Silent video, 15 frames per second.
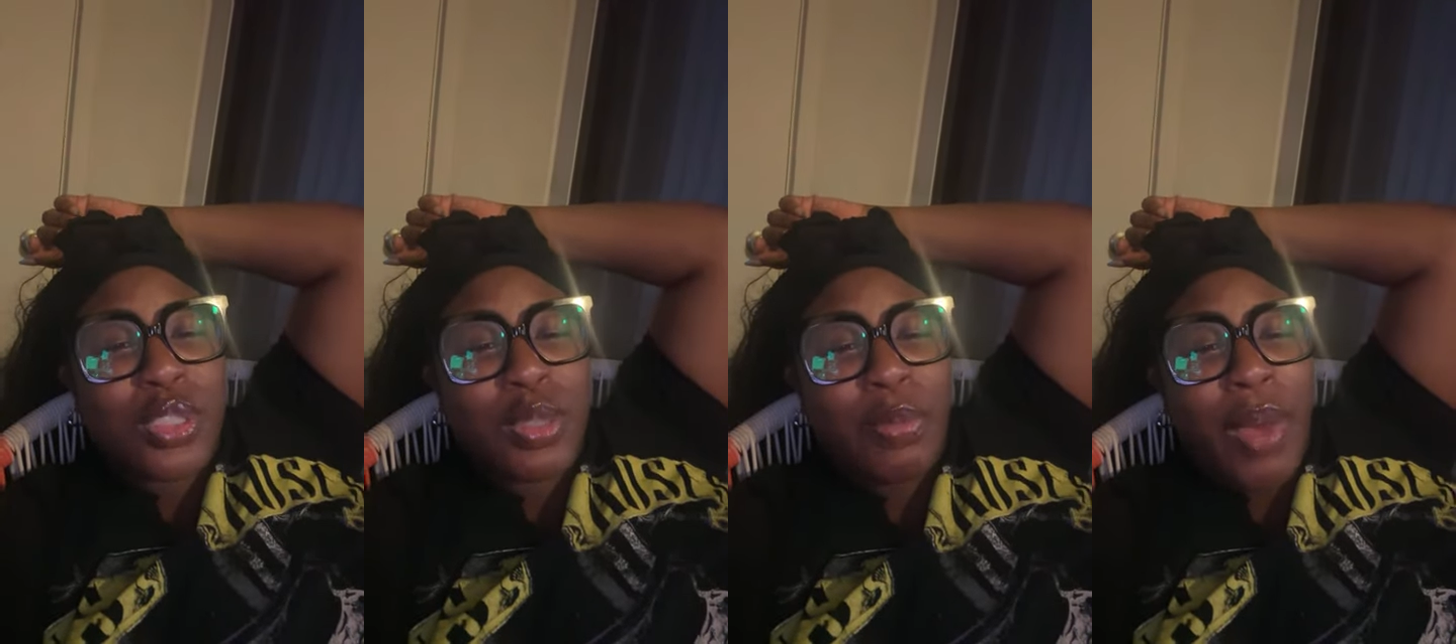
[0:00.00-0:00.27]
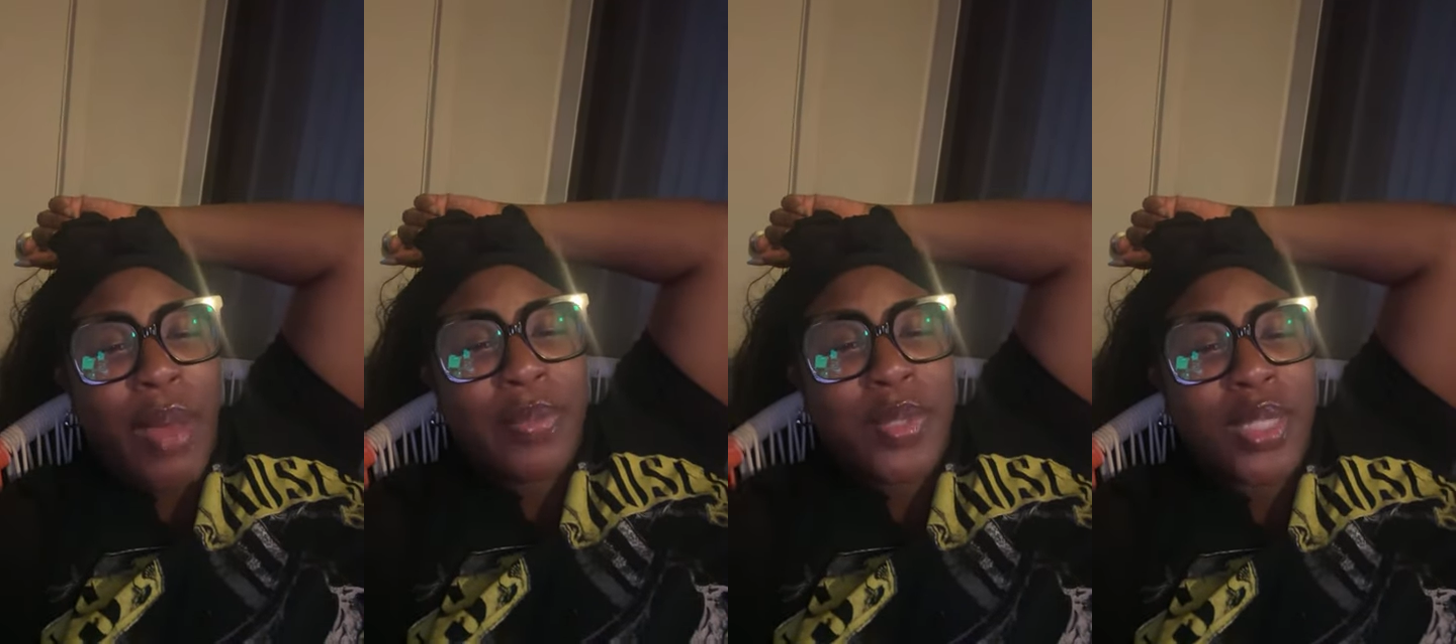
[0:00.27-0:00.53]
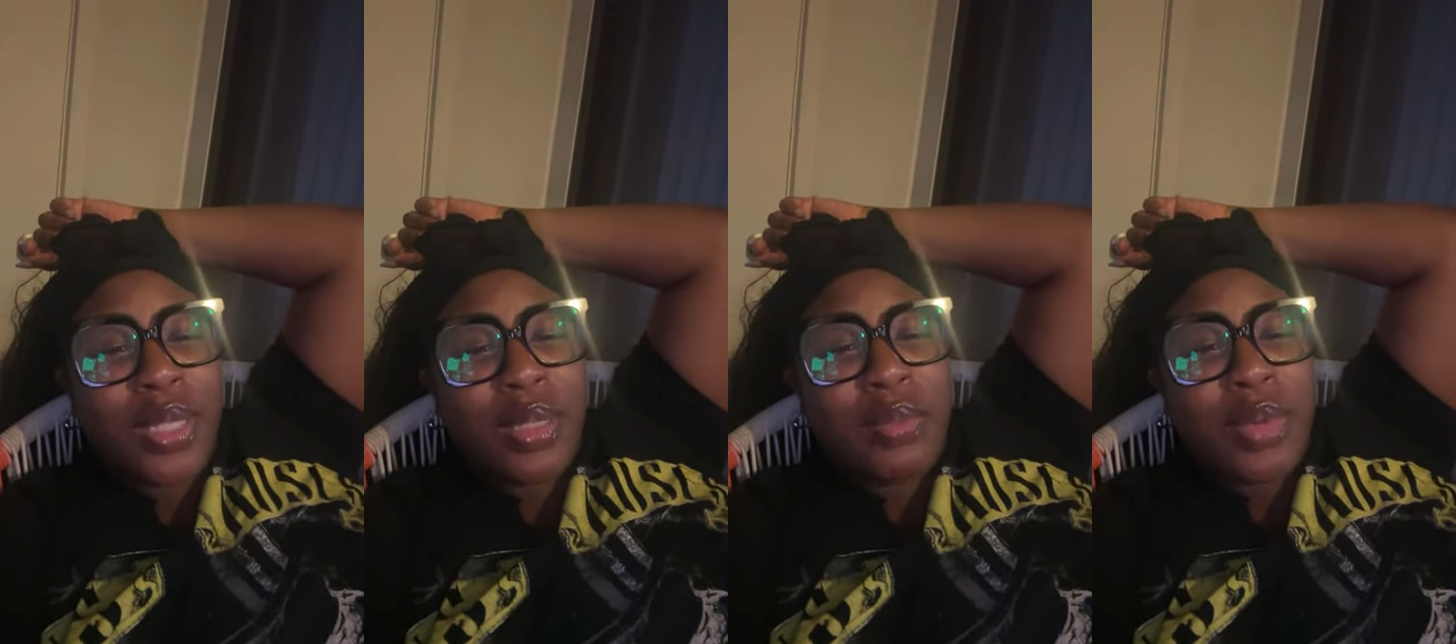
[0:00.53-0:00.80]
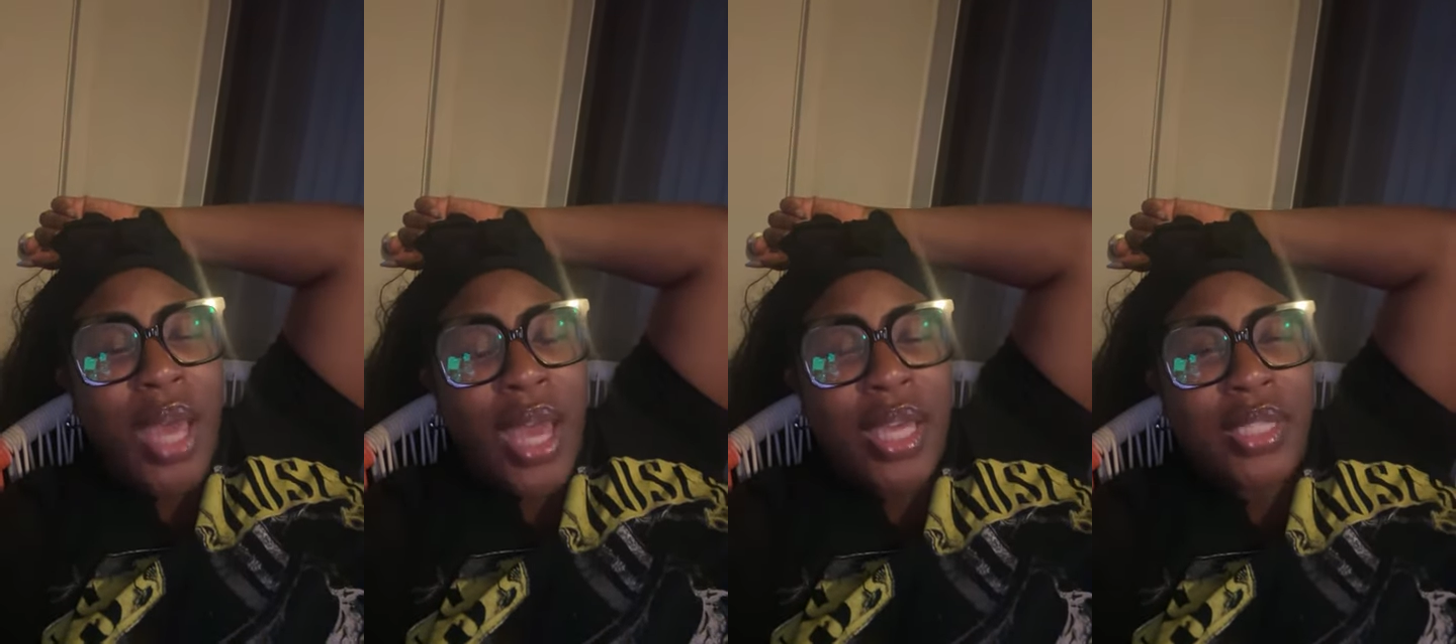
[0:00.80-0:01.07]
she popped up.
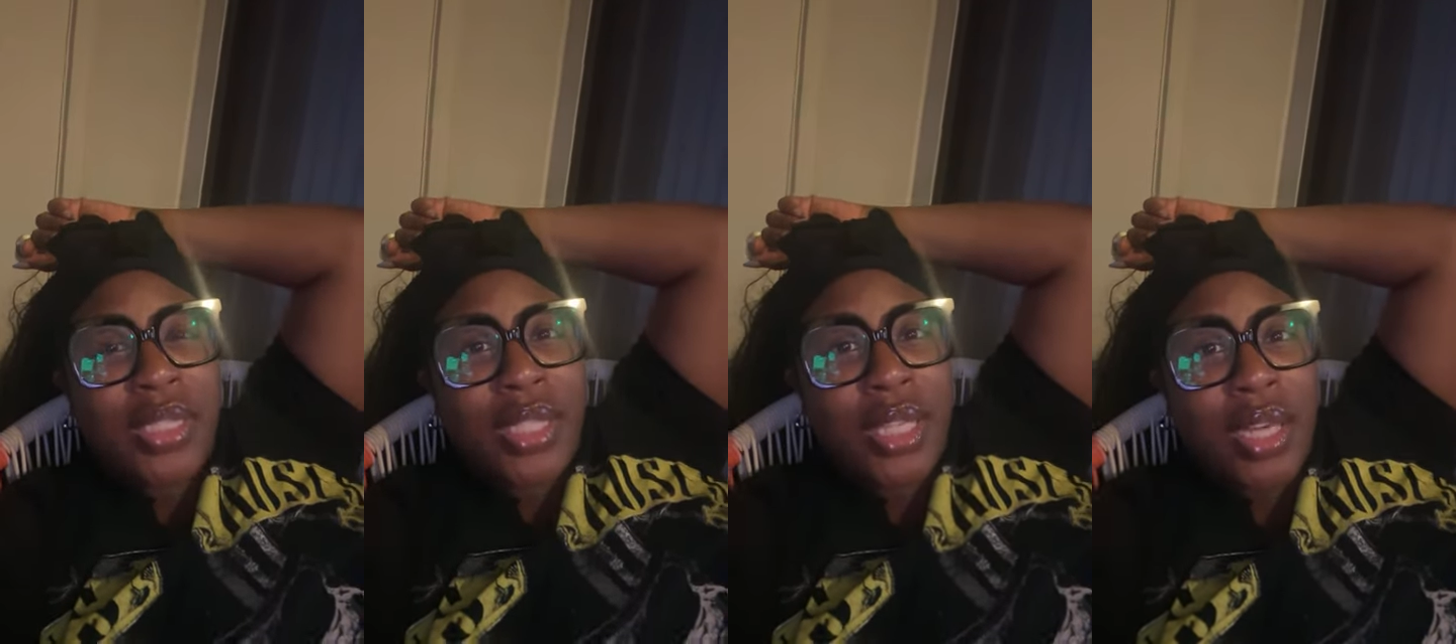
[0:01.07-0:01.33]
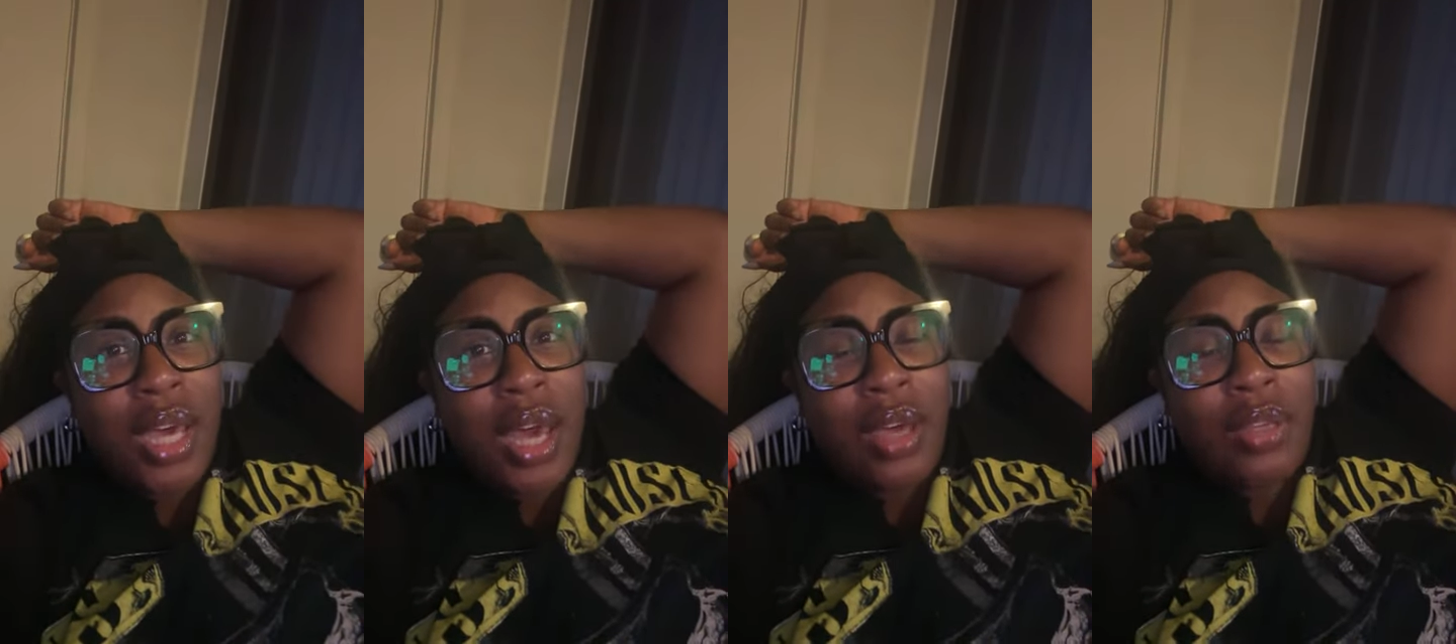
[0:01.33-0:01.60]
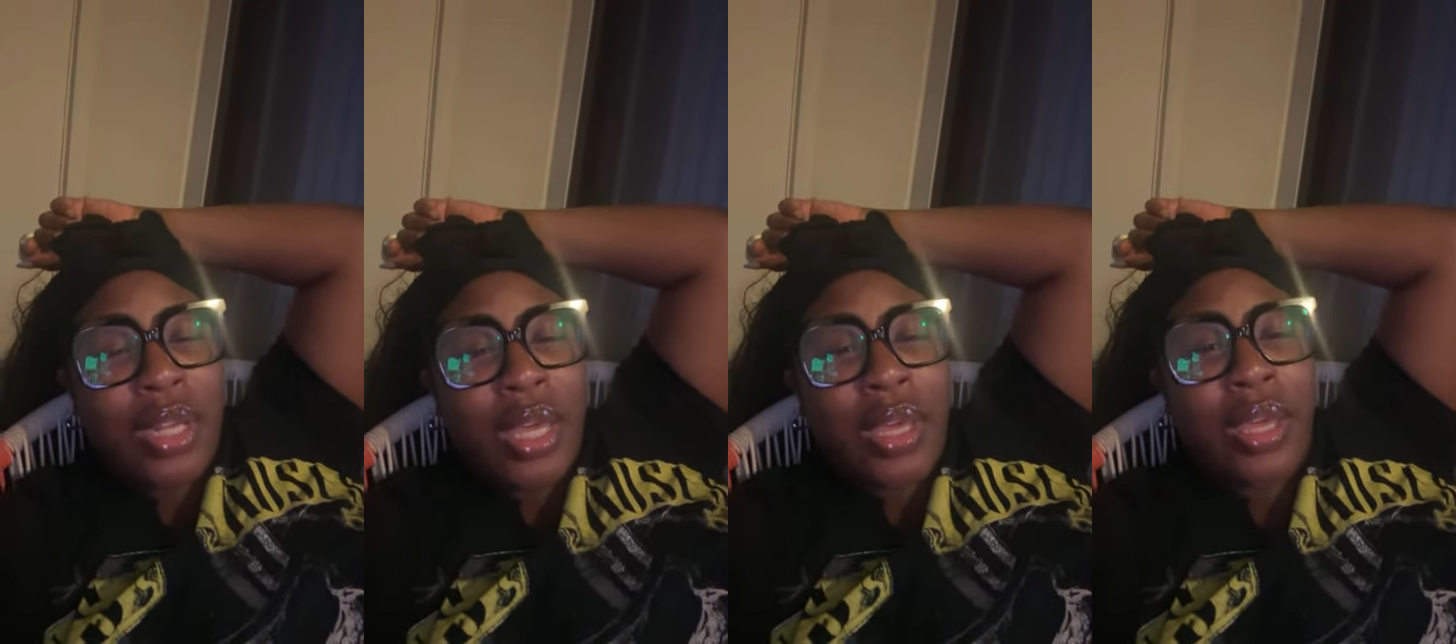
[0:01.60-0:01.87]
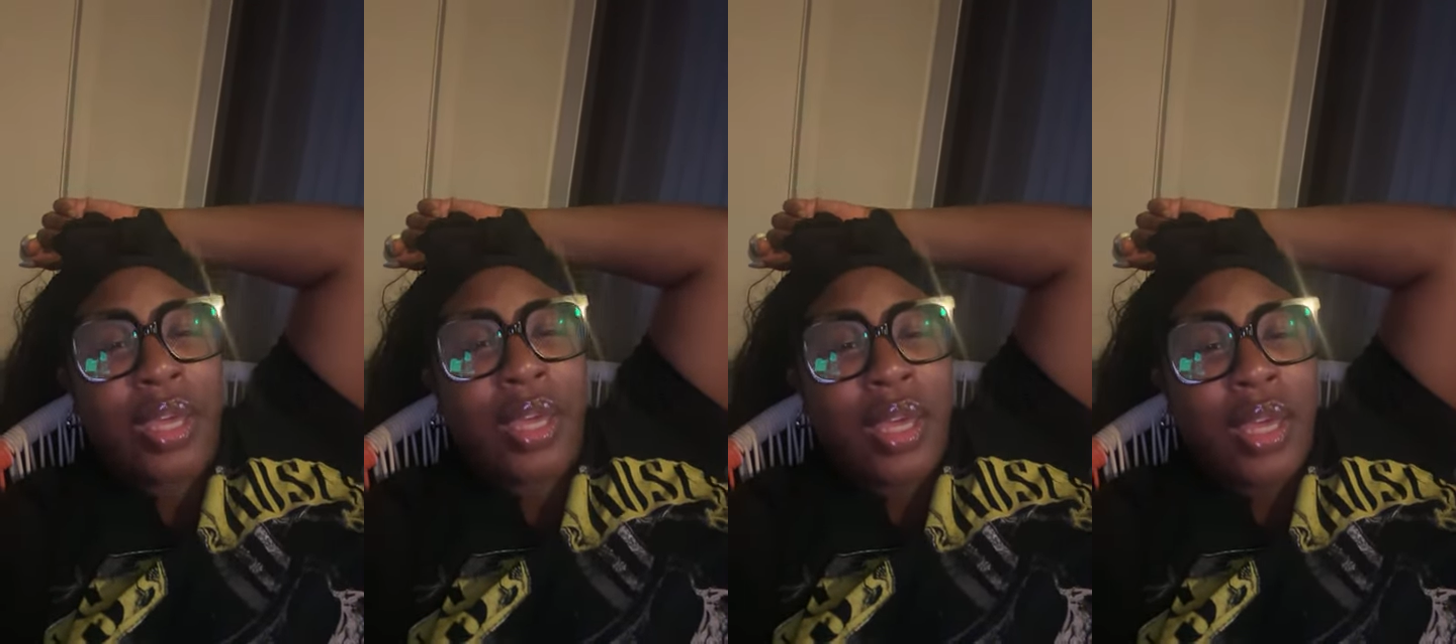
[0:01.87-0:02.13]
I ain't seen her all night.